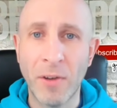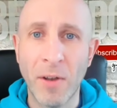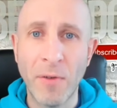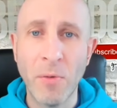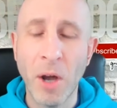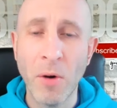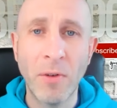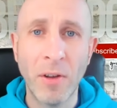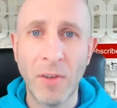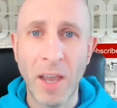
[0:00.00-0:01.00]
So if you
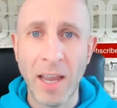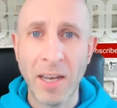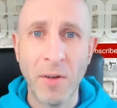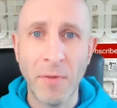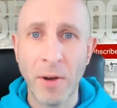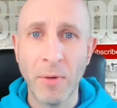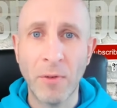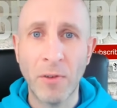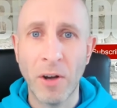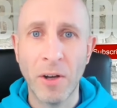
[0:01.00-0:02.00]
notice any of those
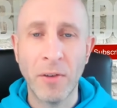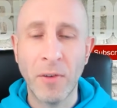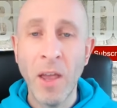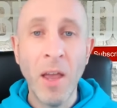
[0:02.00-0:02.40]
signs,